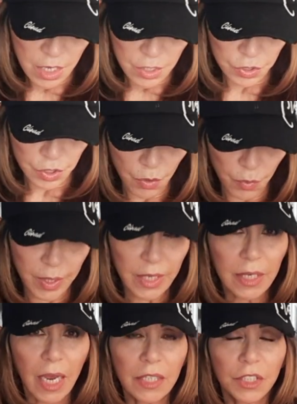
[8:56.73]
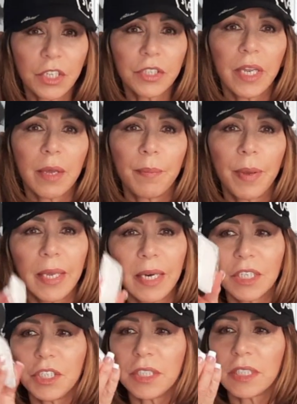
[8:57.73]
So when I start to get pain,
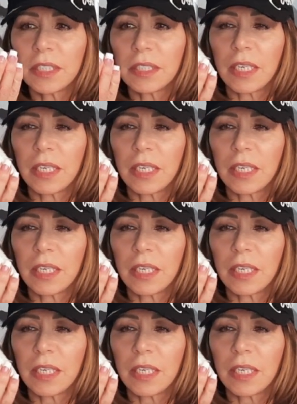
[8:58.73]
I just